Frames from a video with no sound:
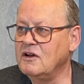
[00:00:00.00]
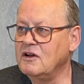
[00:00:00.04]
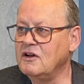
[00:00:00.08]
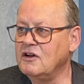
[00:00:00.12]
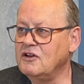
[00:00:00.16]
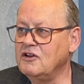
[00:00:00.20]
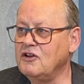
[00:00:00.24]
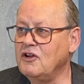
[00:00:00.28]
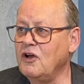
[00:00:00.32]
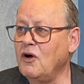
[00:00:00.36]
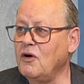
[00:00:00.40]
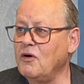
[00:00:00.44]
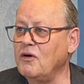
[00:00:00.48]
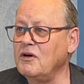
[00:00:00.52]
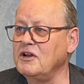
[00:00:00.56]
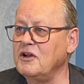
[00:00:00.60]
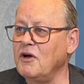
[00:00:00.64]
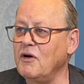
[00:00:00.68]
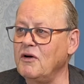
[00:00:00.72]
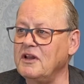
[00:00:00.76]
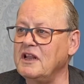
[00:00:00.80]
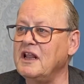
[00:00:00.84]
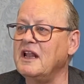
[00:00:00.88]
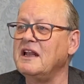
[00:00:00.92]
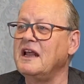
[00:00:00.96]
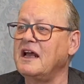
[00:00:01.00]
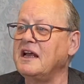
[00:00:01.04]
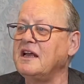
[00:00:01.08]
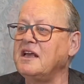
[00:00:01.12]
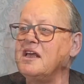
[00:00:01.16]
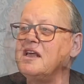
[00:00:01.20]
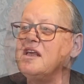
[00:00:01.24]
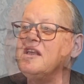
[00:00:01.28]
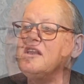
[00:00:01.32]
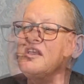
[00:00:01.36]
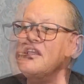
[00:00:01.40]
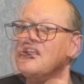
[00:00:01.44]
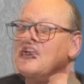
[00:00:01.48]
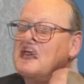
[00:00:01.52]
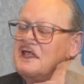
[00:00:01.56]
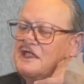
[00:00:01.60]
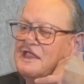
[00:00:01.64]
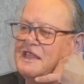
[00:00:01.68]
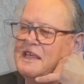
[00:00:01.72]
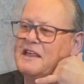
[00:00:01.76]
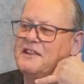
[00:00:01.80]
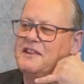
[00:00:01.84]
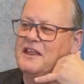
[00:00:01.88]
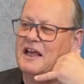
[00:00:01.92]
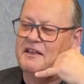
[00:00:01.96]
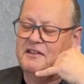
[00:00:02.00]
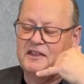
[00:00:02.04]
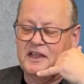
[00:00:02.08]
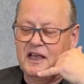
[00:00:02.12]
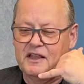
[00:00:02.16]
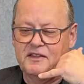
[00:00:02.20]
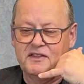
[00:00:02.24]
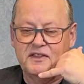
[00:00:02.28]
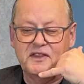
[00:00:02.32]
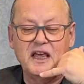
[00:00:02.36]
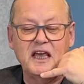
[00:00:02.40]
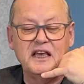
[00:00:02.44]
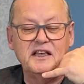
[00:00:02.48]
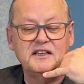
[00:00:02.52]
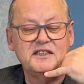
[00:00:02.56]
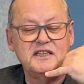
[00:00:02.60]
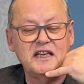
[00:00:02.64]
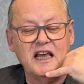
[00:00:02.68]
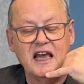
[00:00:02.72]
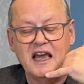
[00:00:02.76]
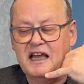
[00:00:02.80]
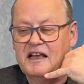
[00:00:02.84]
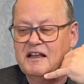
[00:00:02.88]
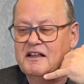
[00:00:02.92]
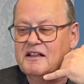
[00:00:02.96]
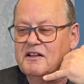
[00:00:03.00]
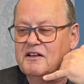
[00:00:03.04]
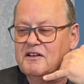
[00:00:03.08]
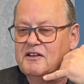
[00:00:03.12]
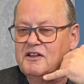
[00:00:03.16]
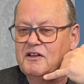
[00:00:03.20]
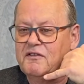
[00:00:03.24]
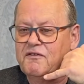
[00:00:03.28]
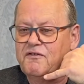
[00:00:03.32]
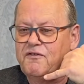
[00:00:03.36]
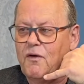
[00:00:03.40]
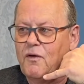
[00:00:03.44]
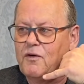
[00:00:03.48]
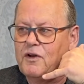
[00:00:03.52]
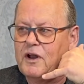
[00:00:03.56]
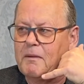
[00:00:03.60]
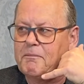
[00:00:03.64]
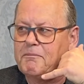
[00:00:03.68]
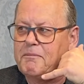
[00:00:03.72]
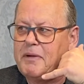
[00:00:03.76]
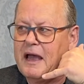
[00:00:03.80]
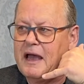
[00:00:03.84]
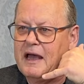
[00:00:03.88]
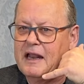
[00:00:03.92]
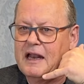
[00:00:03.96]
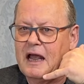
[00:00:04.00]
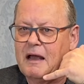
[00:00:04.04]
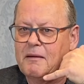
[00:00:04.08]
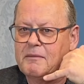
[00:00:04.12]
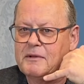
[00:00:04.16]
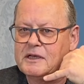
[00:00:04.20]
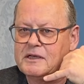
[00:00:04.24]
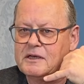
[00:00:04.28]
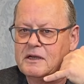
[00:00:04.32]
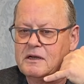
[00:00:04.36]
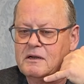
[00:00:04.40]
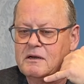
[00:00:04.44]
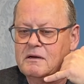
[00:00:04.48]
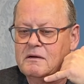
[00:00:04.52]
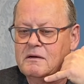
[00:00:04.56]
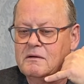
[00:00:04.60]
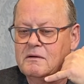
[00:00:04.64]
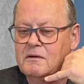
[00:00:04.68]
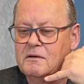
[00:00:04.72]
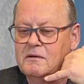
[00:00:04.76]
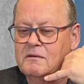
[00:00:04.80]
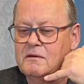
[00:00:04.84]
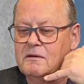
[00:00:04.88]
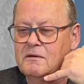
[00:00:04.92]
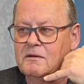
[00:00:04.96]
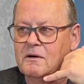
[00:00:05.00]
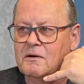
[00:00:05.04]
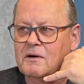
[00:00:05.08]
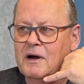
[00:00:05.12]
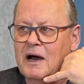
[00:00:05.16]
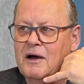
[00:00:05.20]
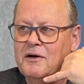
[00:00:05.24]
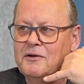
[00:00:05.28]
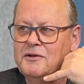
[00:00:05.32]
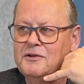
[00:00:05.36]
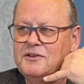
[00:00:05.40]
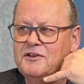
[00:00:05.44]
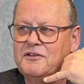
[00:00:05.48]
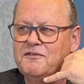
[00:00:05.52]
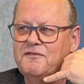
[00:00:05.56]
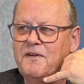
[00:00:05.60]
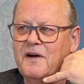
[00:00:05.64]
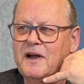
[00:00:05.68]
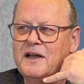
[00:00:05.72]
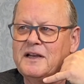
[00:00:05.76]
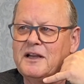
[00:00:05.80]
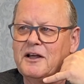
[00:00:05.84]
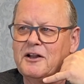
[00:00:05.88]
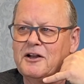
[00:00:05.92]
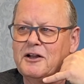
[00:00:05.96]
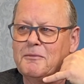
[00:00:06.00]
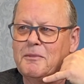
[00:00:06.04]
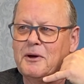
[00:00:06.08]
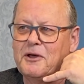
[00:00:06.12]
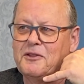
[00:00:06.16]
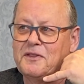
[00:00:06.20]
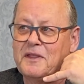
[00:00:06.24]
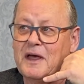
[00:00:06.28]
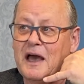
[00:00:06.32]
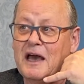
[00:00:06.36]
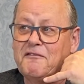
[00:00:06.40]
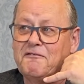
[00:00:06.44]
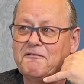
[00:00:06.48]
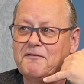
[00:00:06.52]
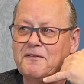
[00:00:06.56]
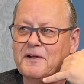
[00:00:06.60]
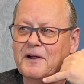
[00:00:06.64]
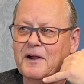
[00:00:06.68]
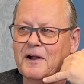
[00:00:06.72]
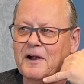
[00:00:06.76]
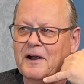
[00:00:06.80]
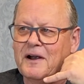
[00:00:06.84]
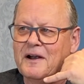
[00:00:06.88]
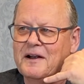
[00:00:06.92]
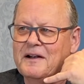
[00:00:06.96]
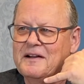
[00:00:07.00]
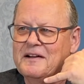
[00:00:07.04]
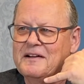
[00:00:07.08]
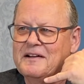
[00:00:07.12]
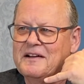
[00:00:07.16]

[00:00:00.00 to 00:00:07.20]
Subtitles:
Anyone? No, they're like, they say, you phone up Pan Am, they said, oh, how did you find out about that fare?